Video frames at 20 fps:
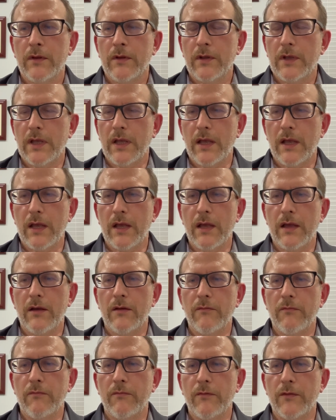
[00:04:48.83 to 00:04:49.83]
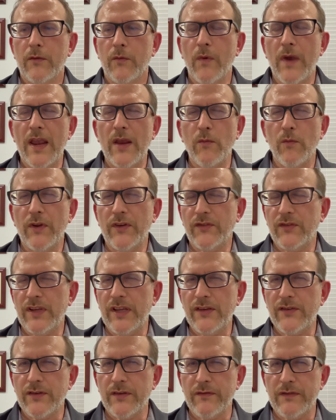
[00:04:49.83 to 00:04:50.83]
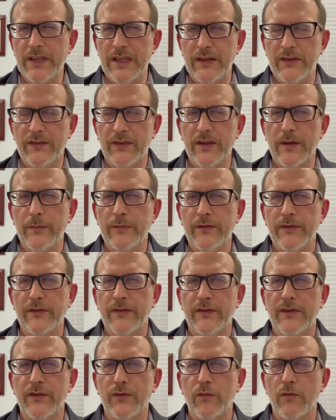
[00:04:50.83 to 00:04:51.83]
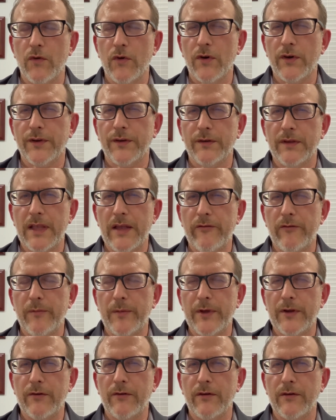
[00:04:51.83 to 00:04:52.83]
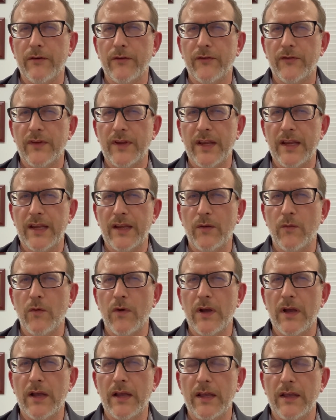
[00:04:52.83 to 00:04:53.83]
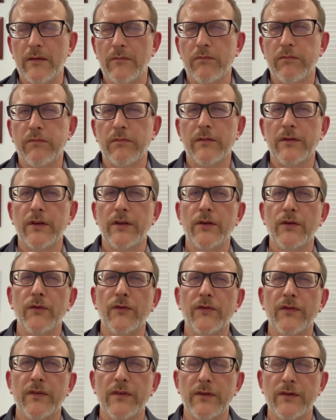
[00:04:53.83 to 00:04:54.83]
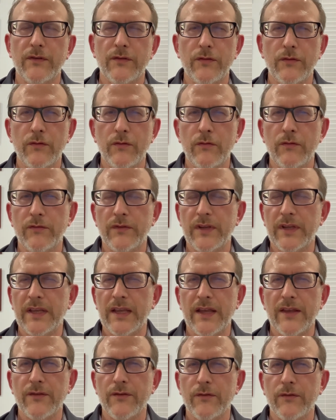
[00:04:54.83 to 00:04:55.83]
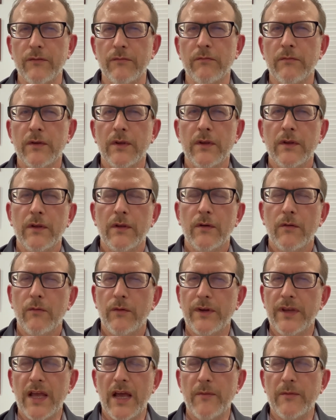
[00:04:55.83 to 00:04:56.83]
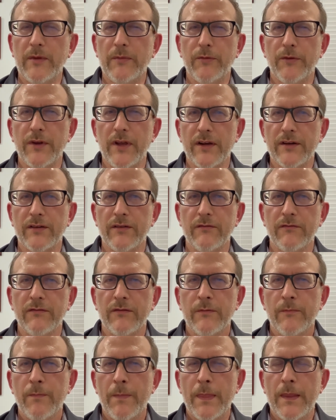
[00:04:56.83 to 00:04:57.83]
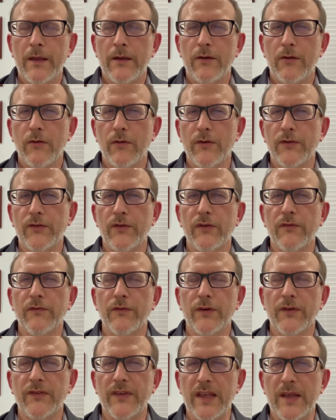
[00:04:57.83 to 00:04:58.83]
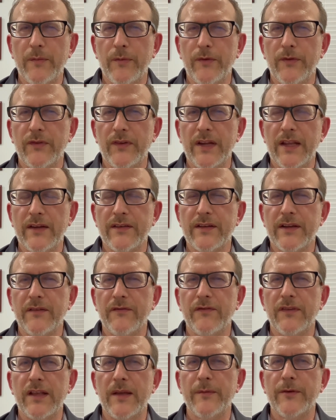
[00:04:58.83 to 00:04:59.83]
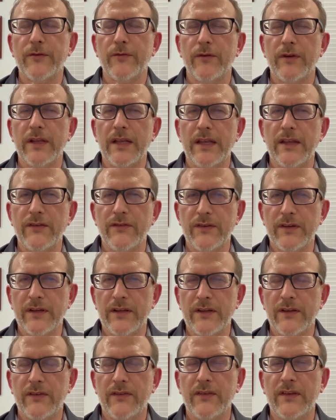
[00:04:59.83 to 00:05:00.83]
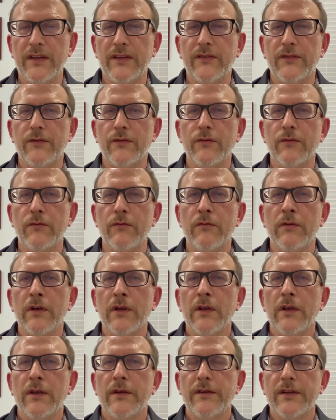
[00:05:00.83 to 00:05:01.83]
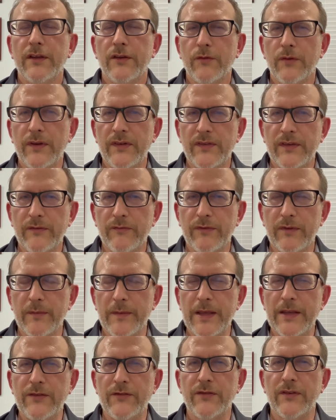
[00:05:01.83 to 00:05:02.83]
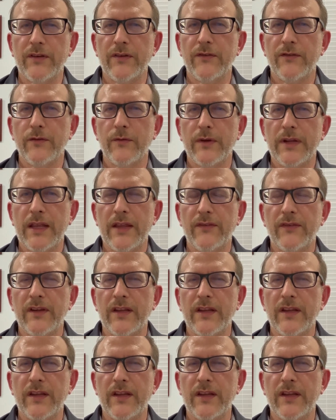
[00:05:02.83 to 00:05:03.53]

the way in which each of these substances work, you'll have a better understanding why the use of the two together would not be productive. Cortisone, for example, is an anti-inflammatory agent. It seeks to decrease inflammation, so it has an